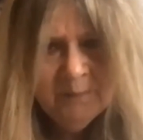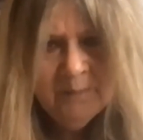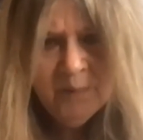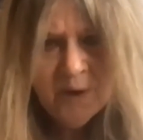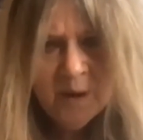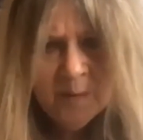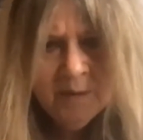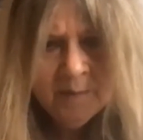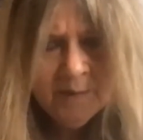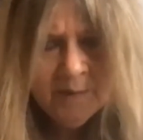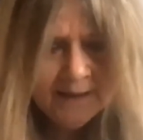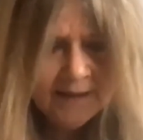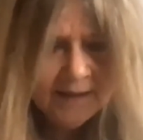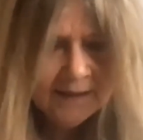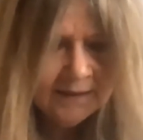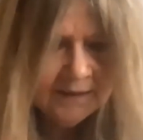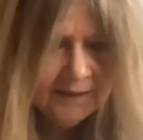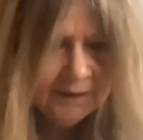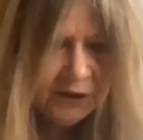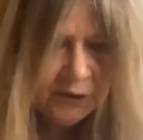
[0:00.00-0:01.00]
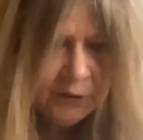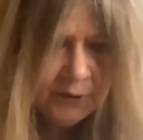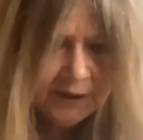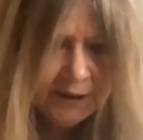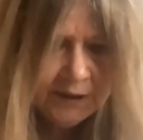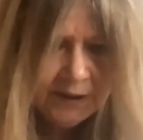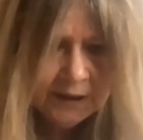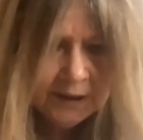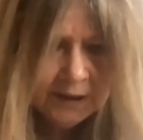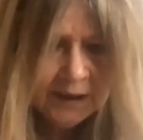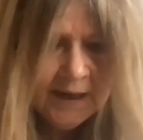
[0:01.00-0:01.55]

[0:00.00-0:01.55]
problematic situation,